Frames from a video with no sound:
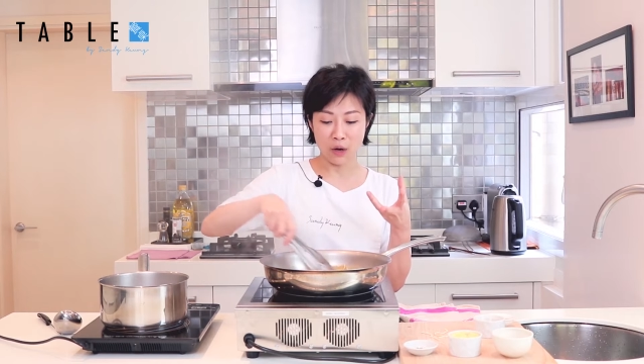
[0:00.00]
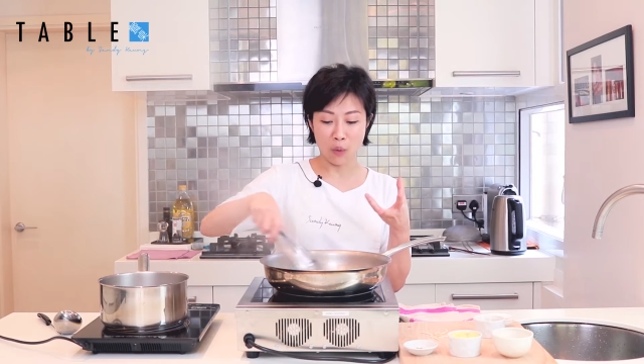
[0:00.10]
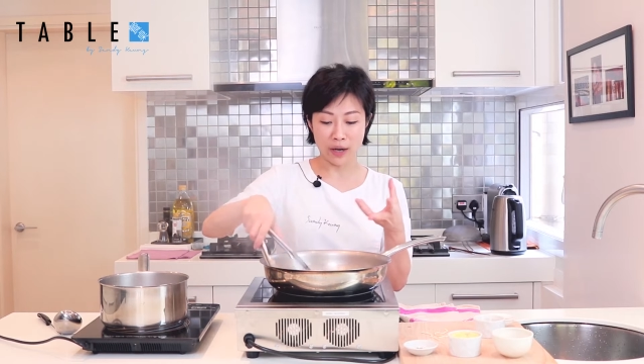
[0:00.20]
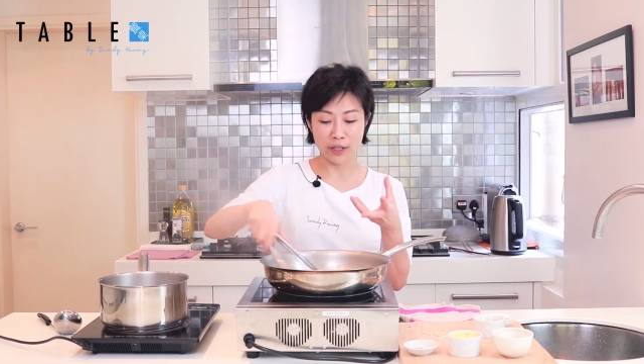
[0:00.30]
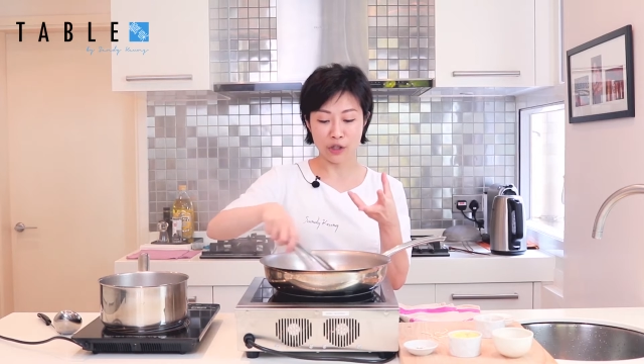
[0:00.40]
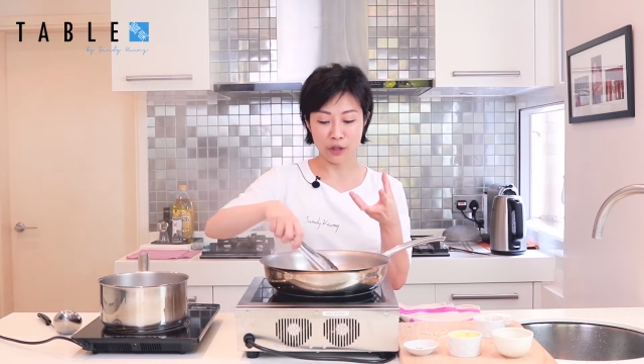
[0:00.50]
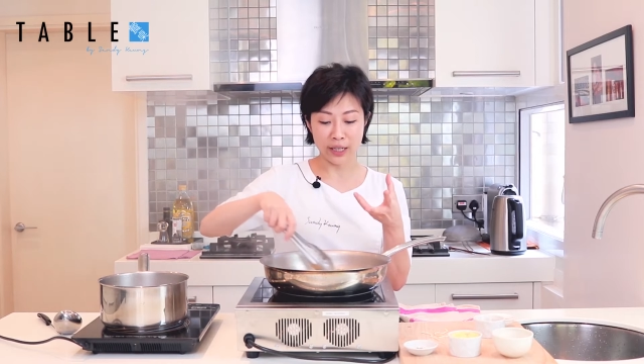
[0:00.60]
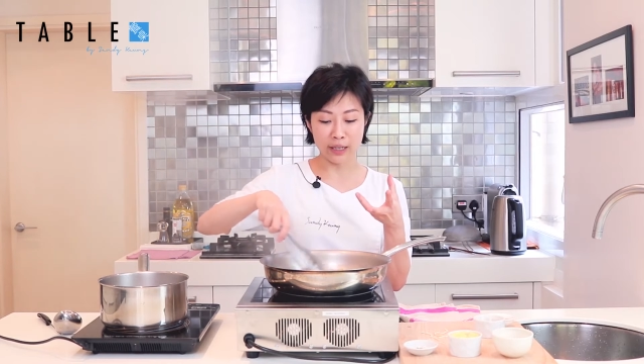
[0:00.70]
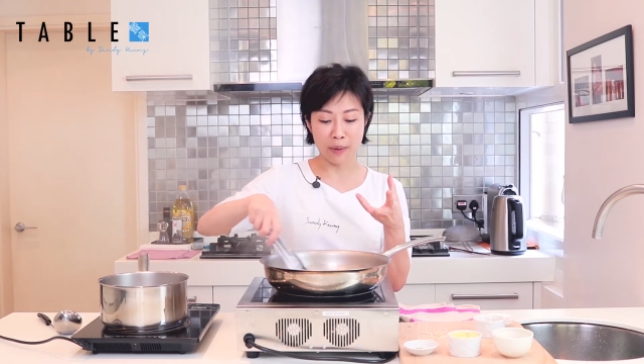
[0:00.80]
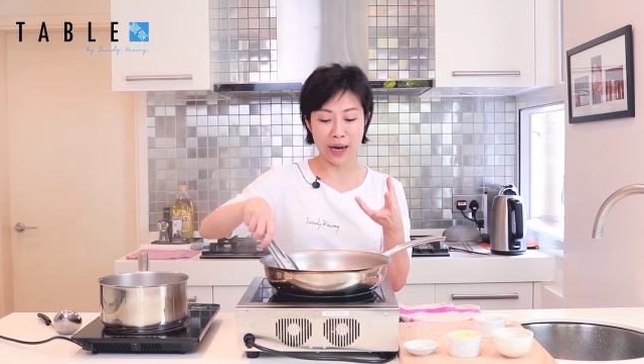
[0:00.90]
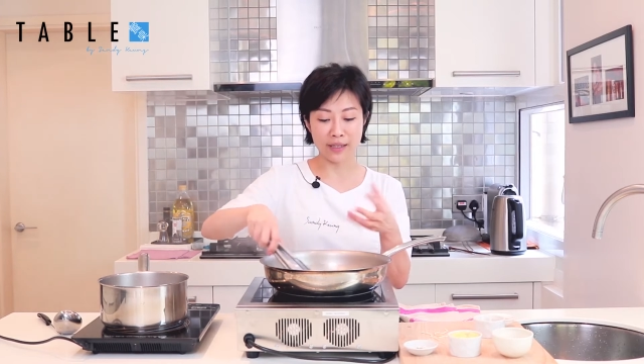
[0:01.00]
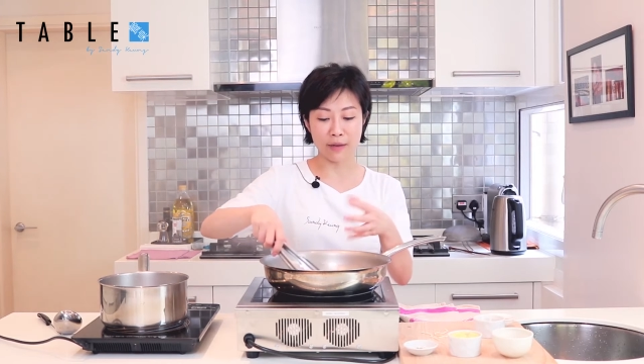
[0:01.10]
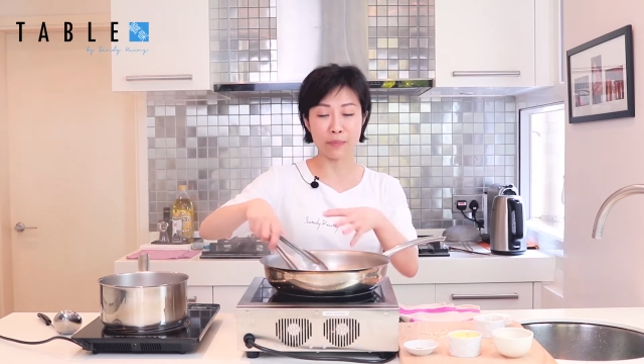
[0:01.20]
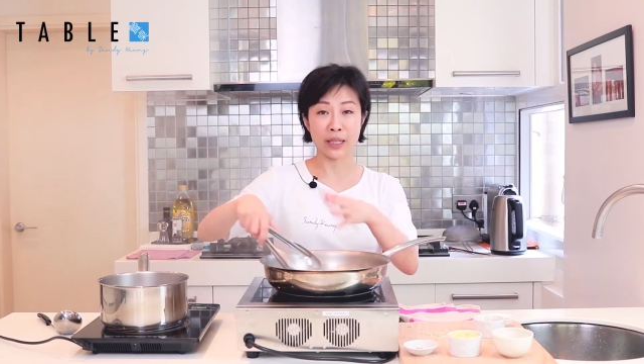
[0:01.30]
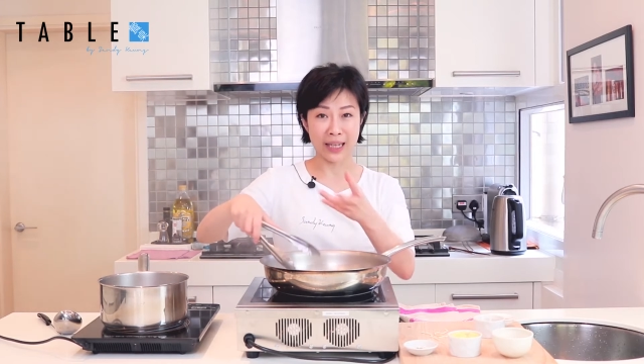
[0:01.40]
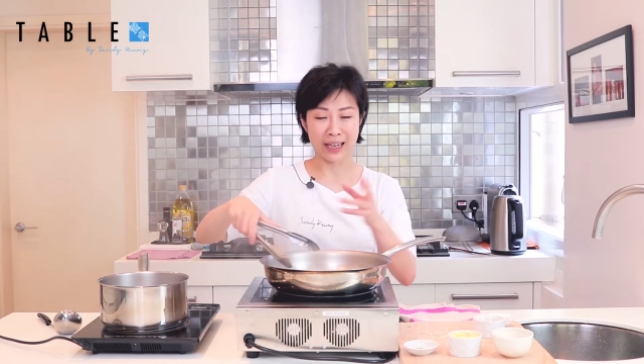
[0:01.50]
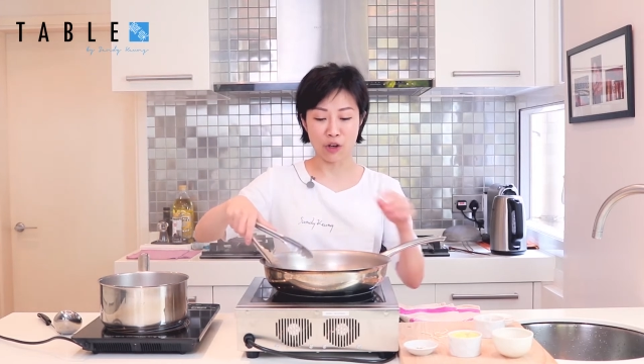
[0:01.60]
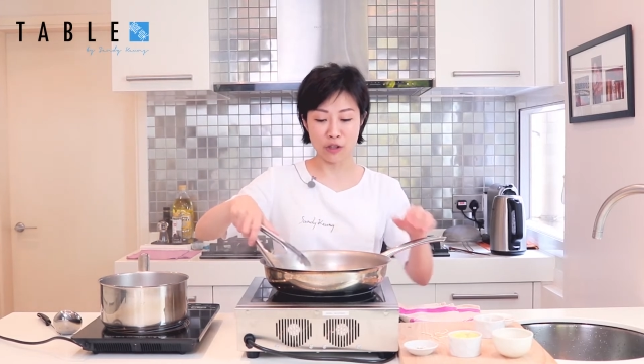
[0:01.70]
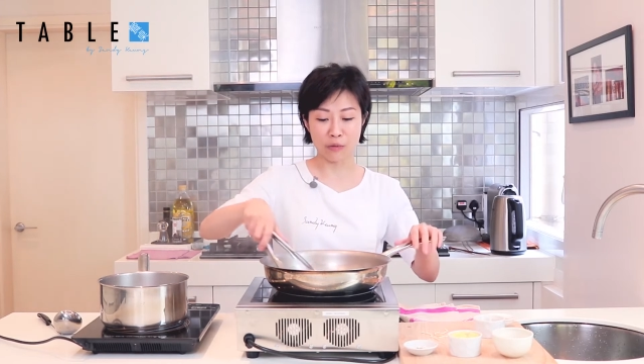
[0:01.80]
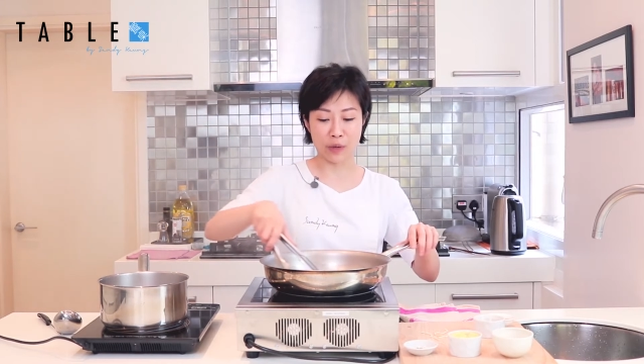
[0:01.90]
while it's cooking the pasta, but then
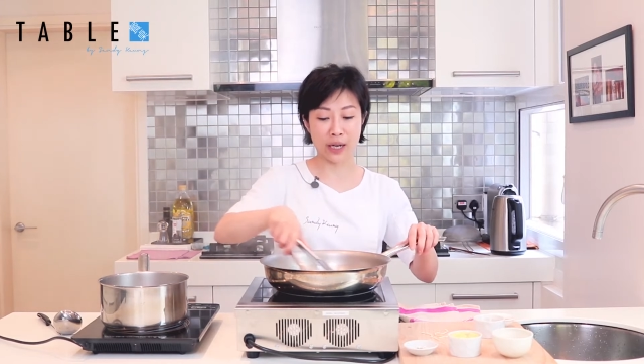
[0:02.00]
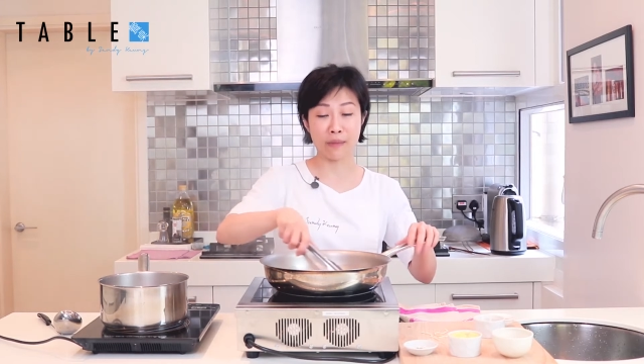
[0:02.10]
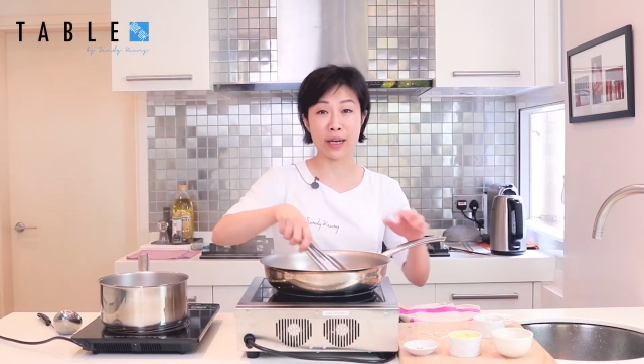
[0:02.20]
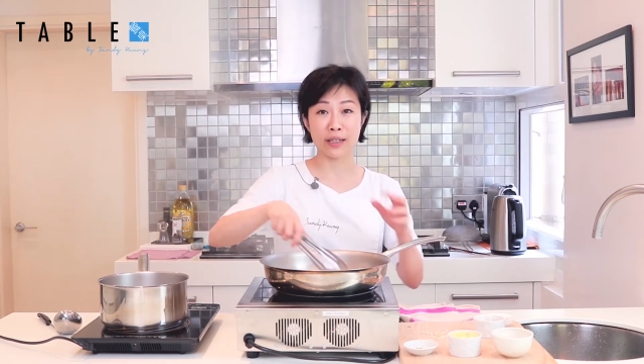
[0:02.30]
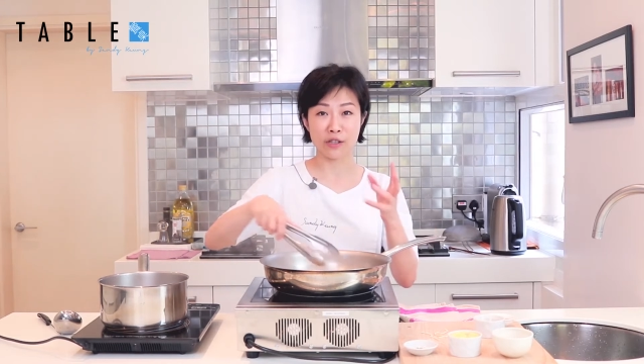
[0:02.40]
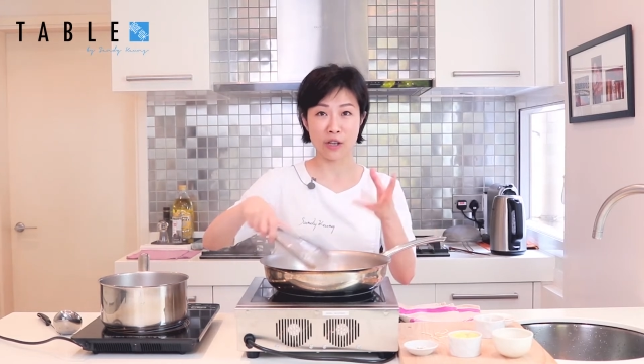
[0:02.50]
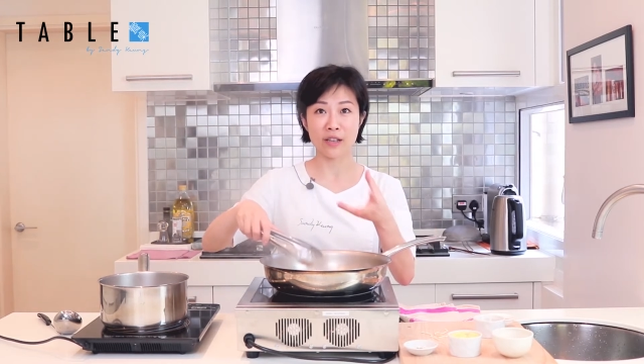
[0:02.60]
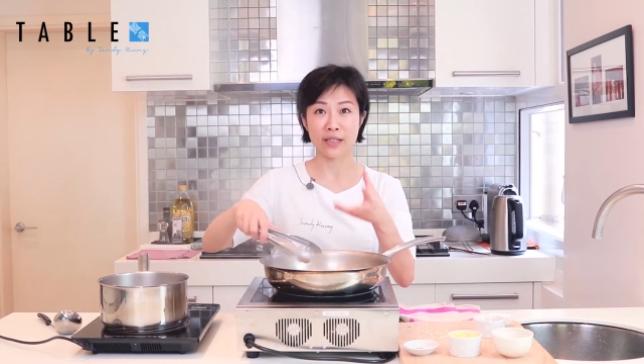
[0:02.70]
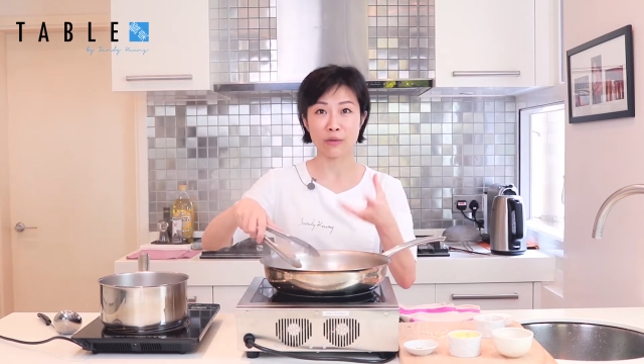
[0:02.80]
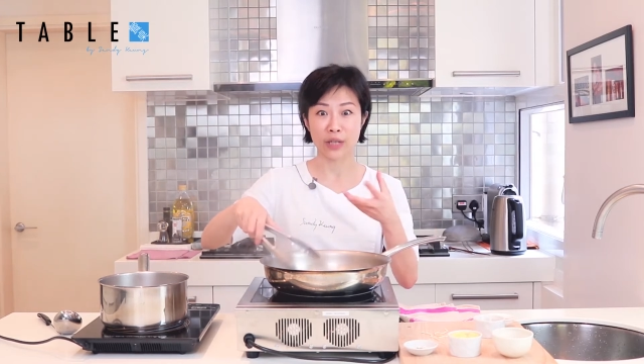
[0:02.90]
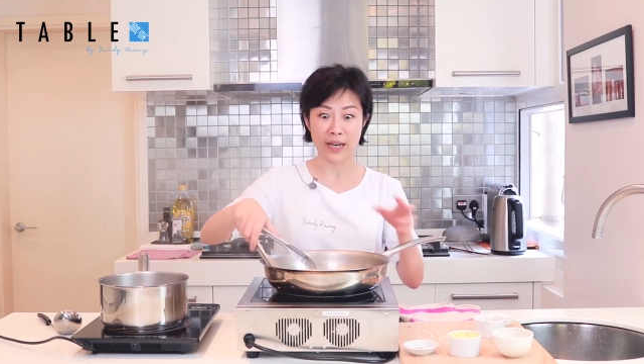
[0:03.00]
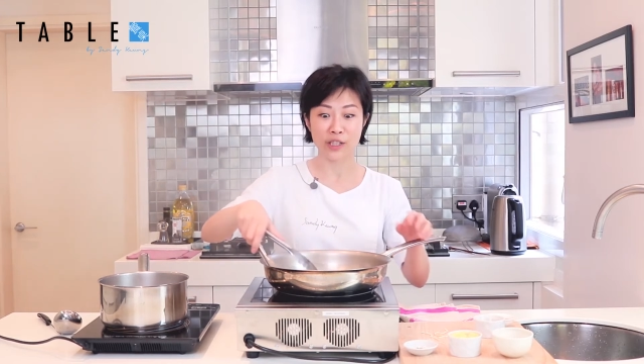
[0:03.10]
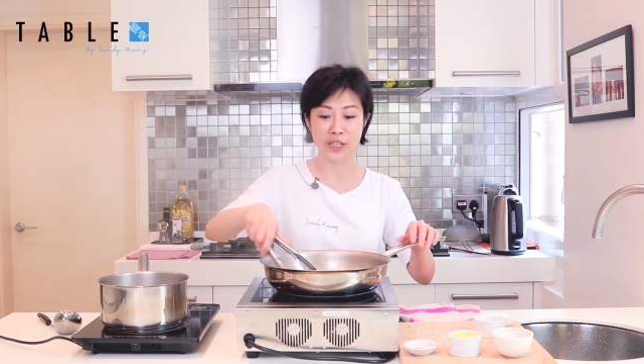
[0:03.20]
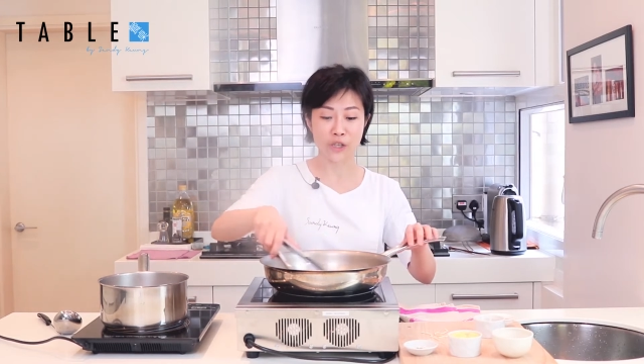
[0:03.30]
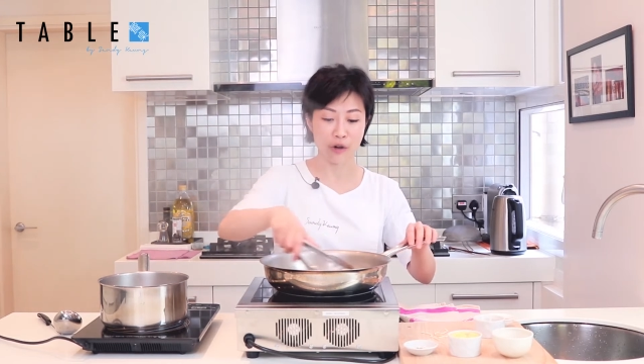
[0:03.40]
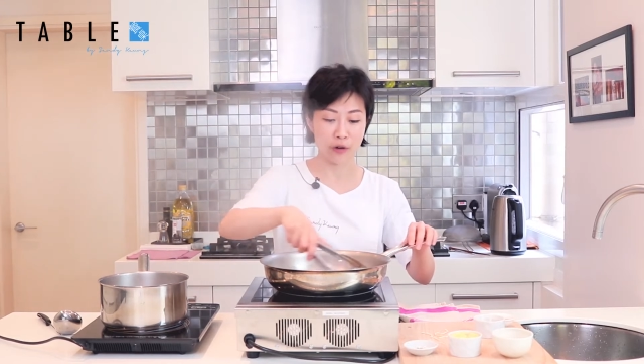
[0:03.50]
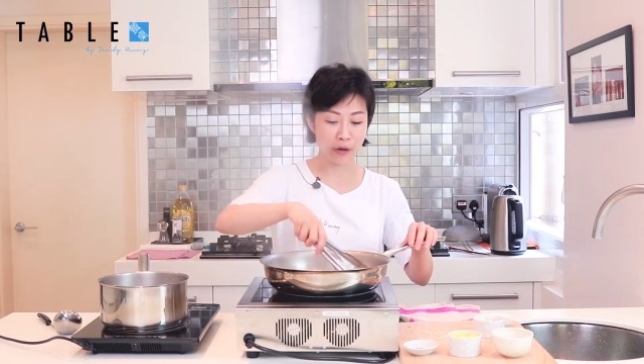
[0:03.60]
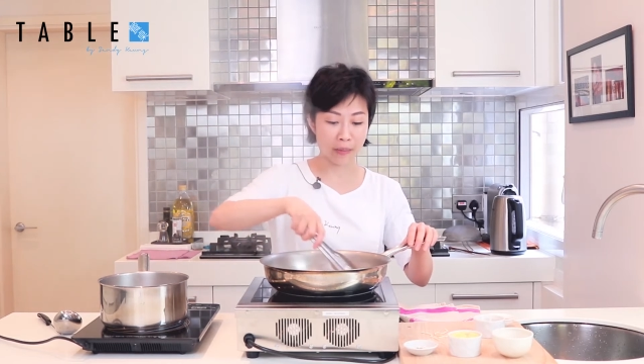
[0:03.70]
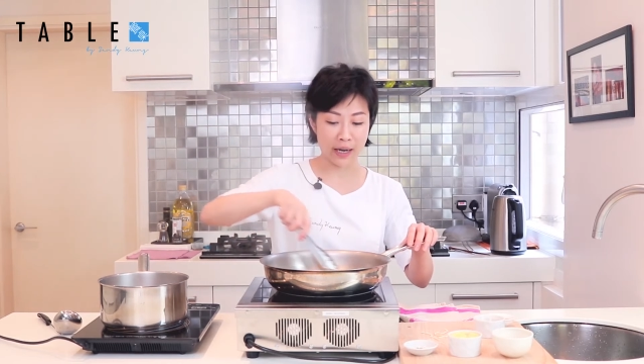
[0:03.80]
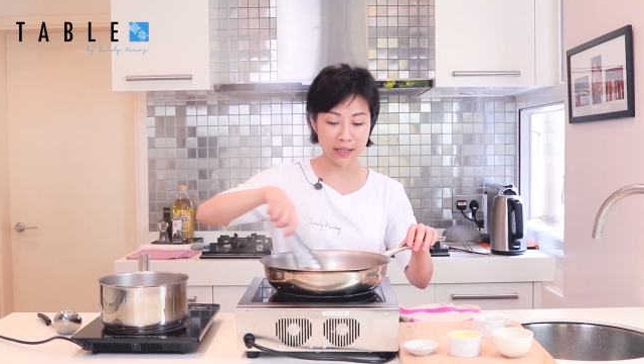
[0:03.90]
also becoming the sauce that would actually coat
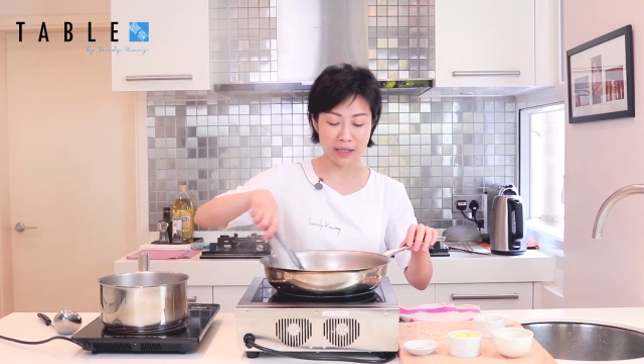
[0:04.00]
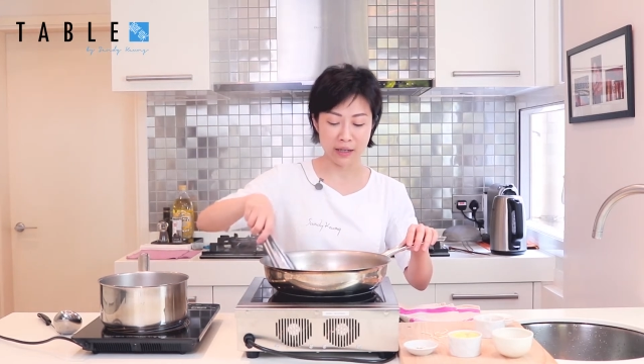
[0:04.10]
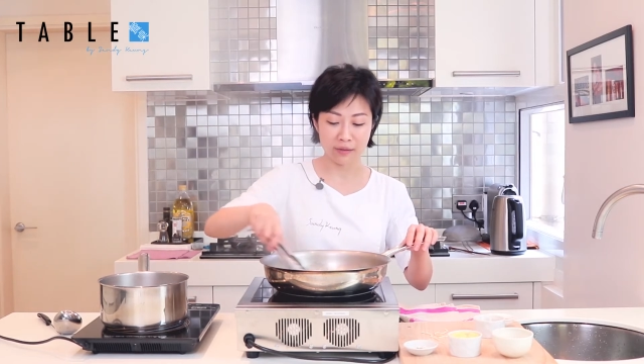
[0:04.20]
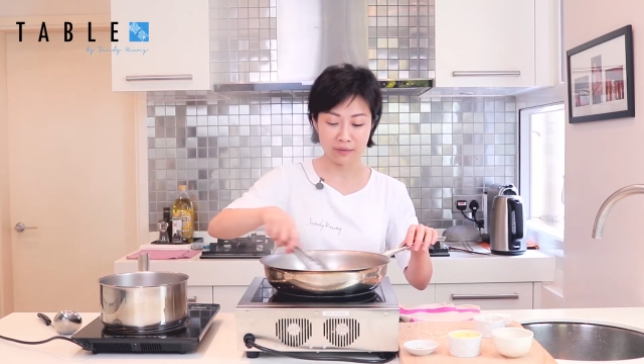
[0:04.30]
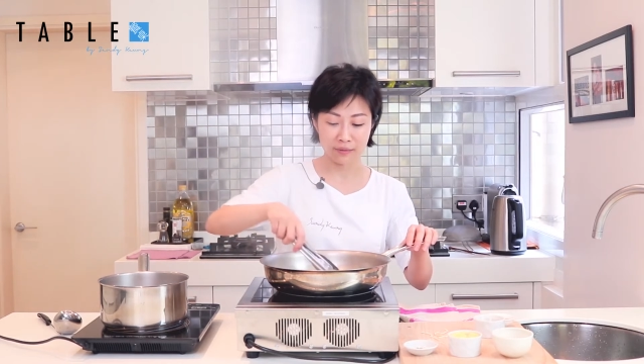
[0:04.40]
your pasta.